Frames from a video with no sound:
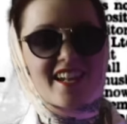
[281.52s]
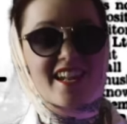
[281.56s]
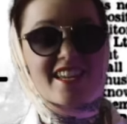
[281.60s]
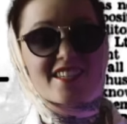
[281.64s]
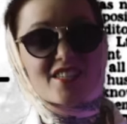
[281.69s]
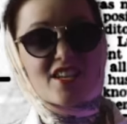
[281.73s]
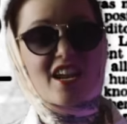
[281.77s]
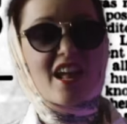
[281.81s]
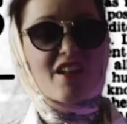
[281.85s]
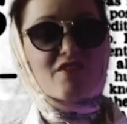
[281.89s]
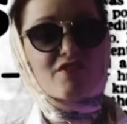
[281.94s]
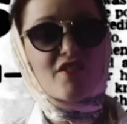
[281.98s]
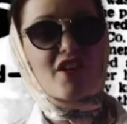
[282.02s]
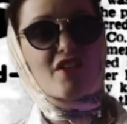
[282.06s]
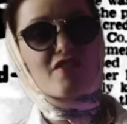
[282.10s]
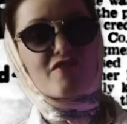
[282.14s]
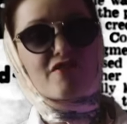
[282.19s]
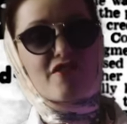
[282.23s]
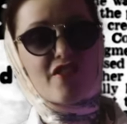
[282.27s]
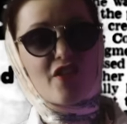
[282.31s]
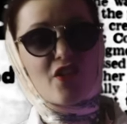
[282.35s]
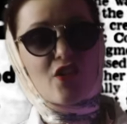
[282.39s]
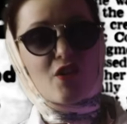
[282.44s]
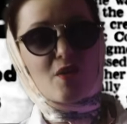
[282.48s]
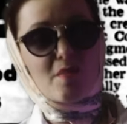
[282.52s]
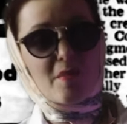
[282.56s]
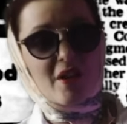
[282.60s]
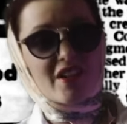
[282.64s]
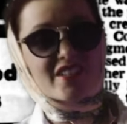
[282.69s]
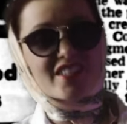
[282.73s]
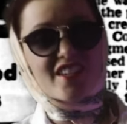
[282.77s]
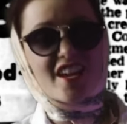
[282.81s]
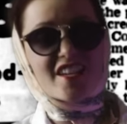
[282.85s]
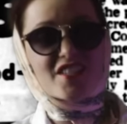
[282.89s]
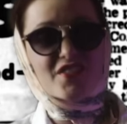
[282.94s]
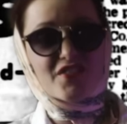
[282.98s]
Here's an advert for
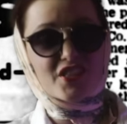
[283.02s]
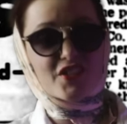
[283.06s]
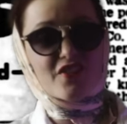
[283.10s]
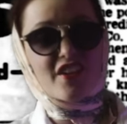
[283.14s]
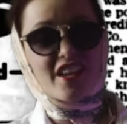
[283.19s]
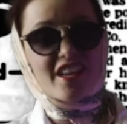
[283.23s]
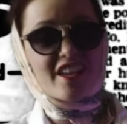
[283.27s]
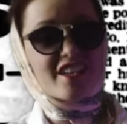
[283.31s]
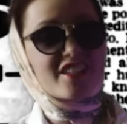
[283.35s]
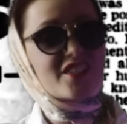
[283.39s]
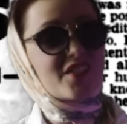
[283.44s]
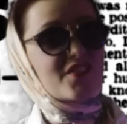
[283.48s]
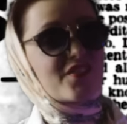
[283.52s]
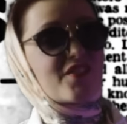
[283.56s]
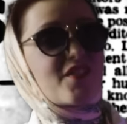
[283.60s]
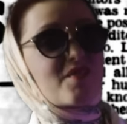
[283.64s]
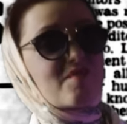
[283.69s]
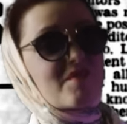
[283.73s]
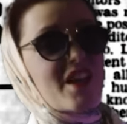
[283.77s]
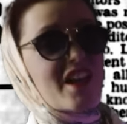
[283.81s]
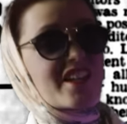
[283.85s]
Bird's Eyes Fish Fingers from